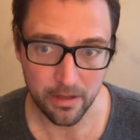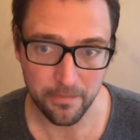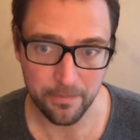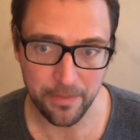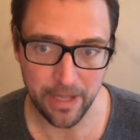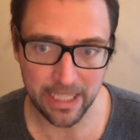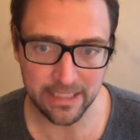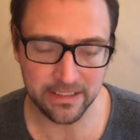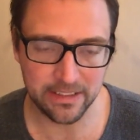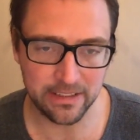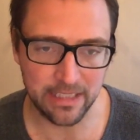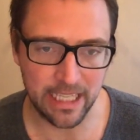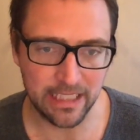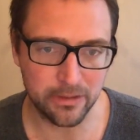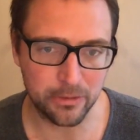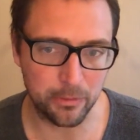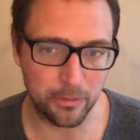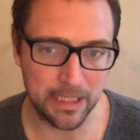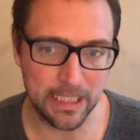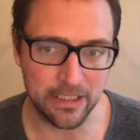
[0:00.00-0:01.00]
That's
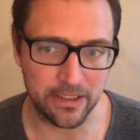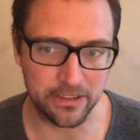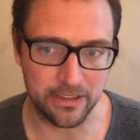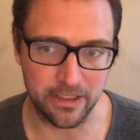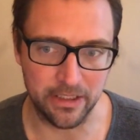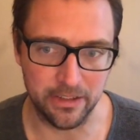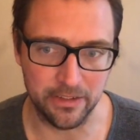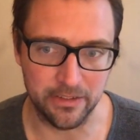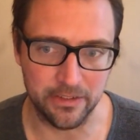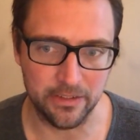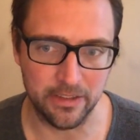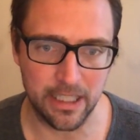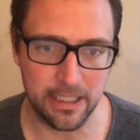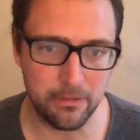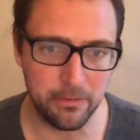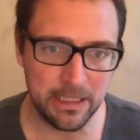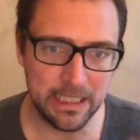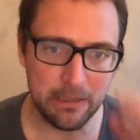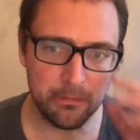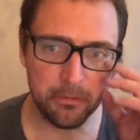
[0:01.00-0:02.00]
that's real, dude. Like,
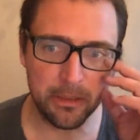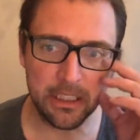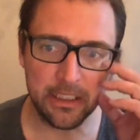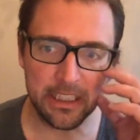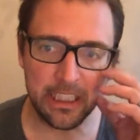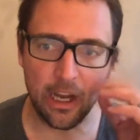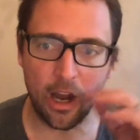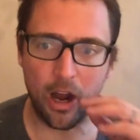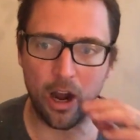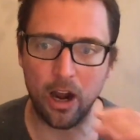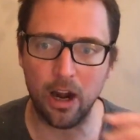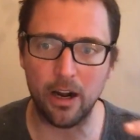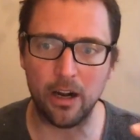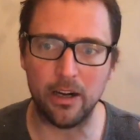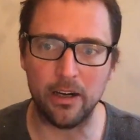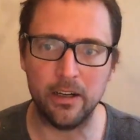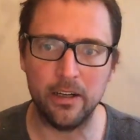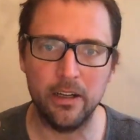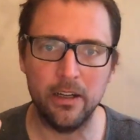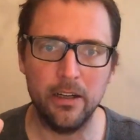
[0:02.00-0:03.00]
we really
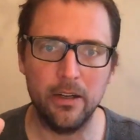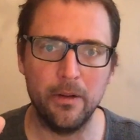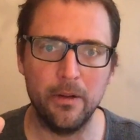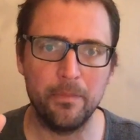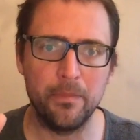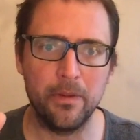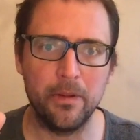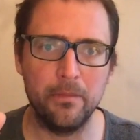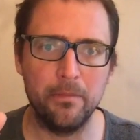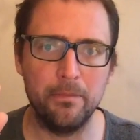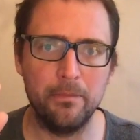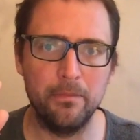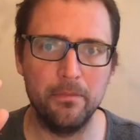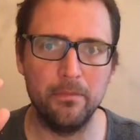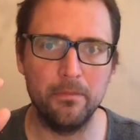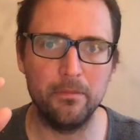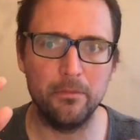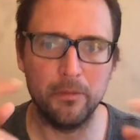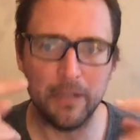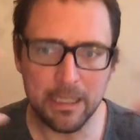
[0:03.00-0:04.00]
are
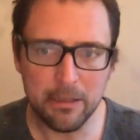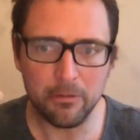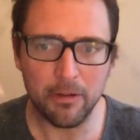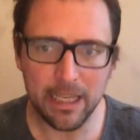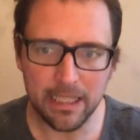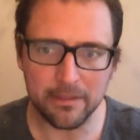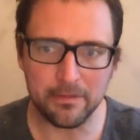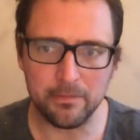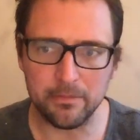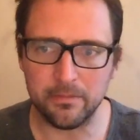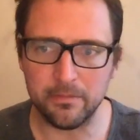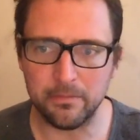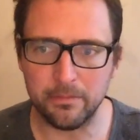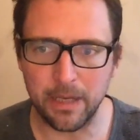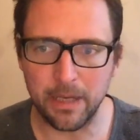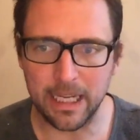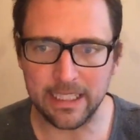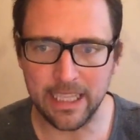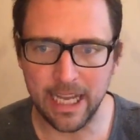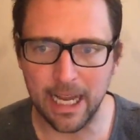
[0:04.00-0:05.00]
rewritten
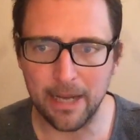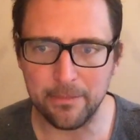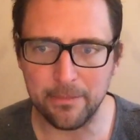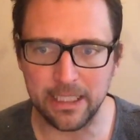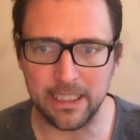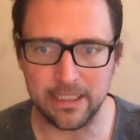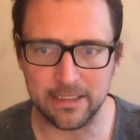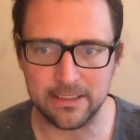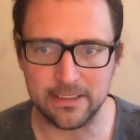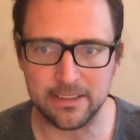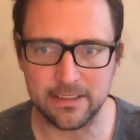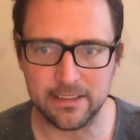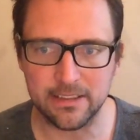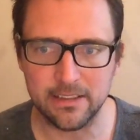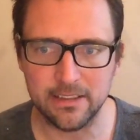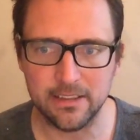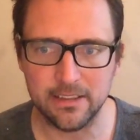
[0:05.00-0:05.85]
by communists